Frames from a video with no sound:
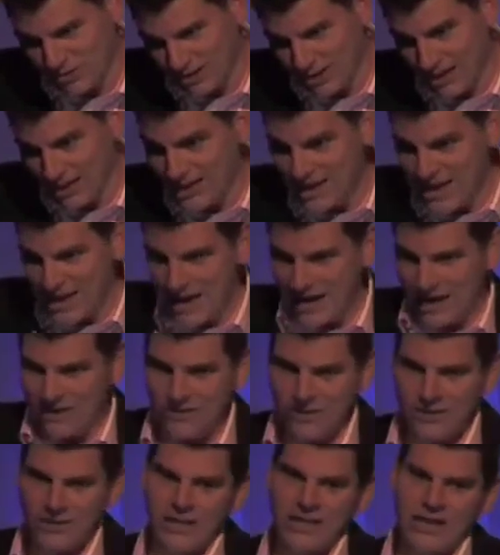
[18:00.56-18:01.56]
like that. You
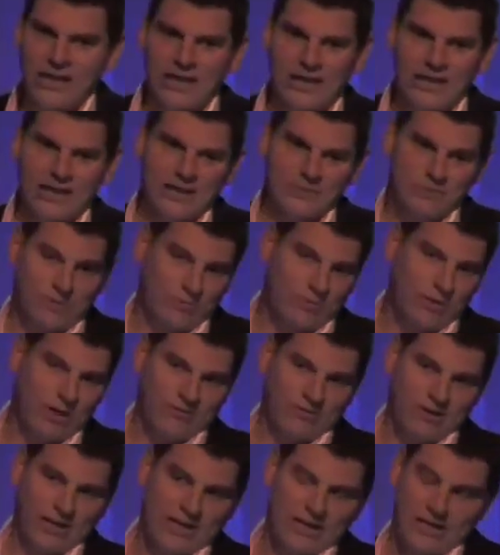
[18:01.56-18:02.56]
know, he's
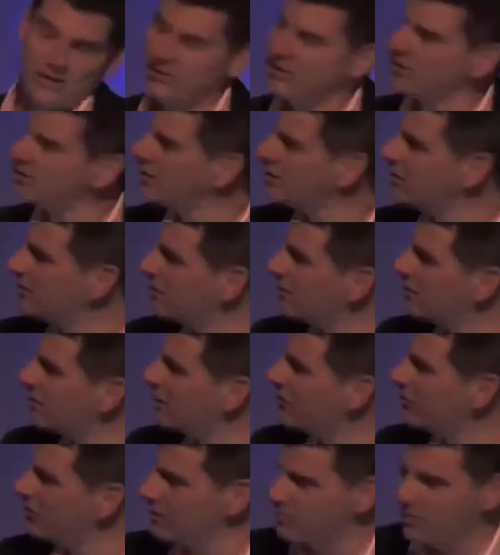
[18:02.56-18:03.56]
probably right. You know, the
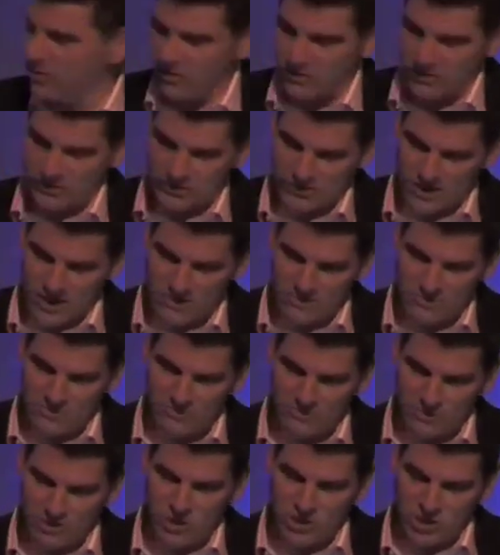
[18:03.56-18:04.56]
delivery box
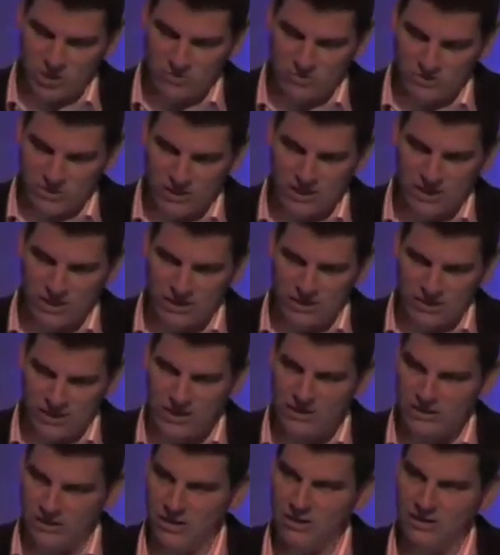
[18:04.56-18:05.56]
for consumers, you know,
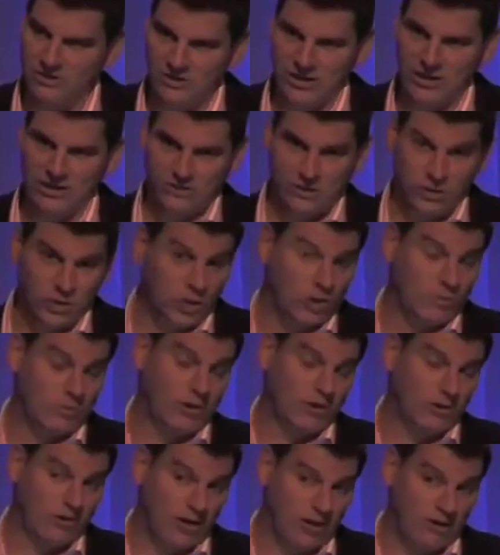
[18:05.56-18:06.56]
is like sex. You shouldn't be
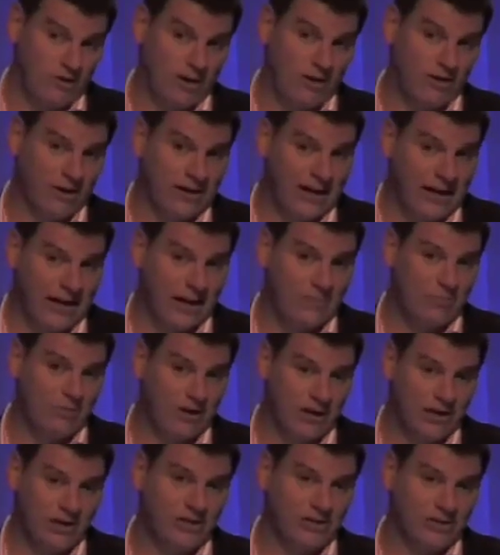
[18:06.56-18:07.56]
doing it on your own, and
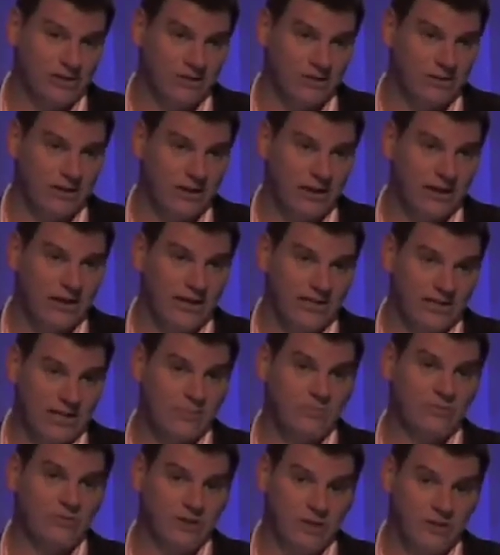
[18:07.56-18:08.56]
collaboration is
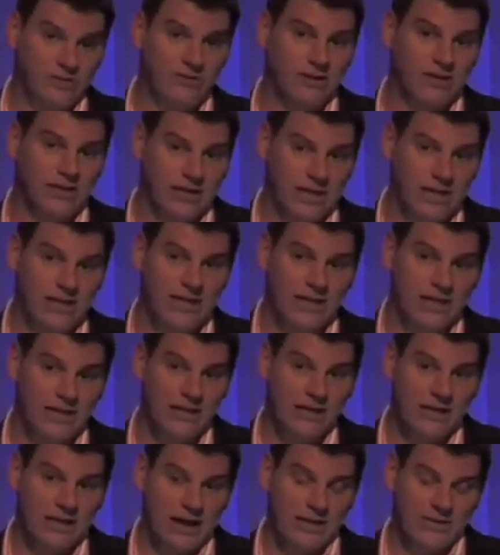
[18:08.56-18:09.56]
absolutely
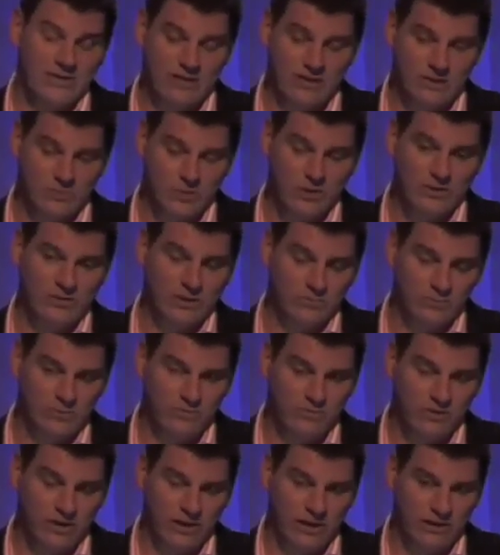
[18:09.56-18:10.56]
key. And if that's one thing
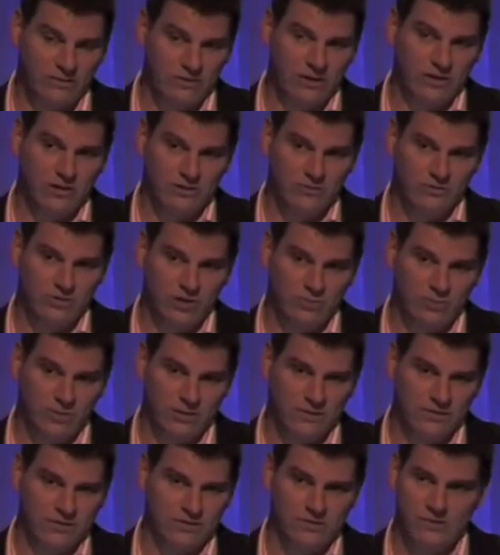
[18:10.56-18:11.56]
we've learned over the last few
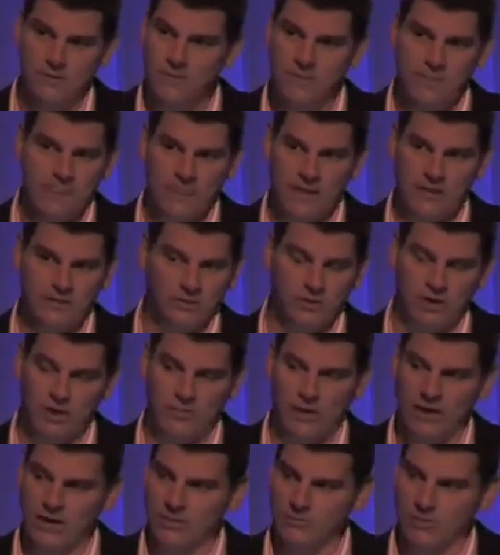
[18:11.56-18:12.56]
months, it's not
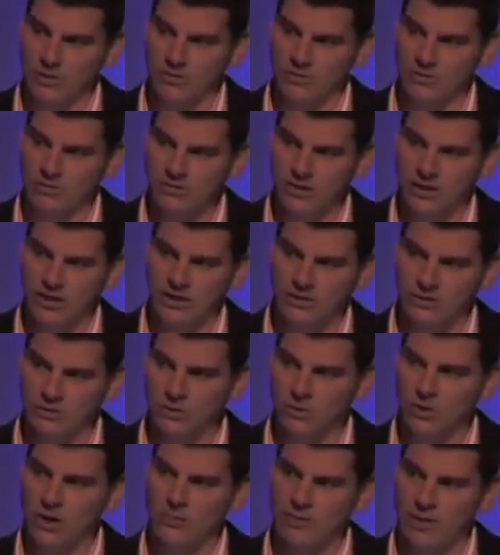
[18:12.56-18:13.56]
about the box. It is
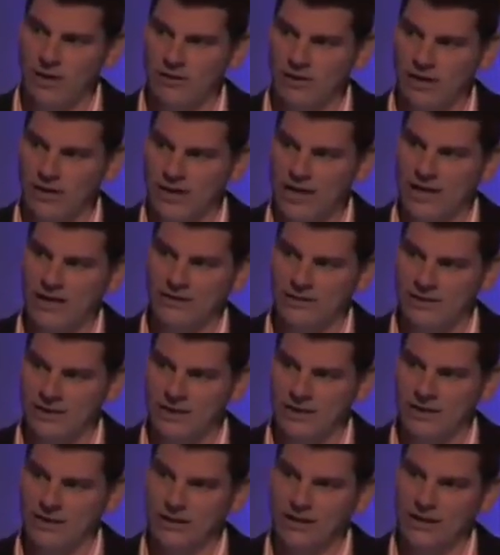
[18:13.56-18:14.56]
all about
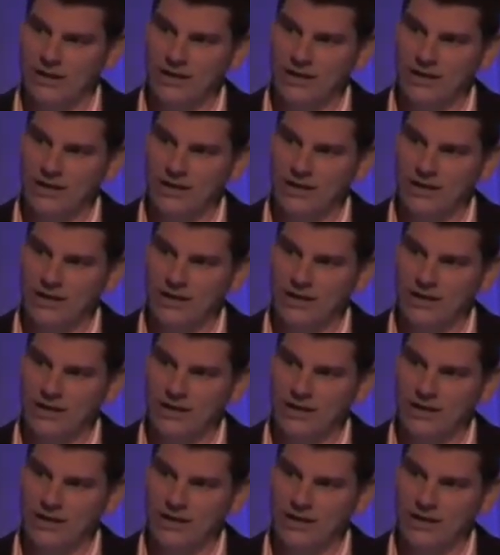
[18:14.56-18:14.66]
connecting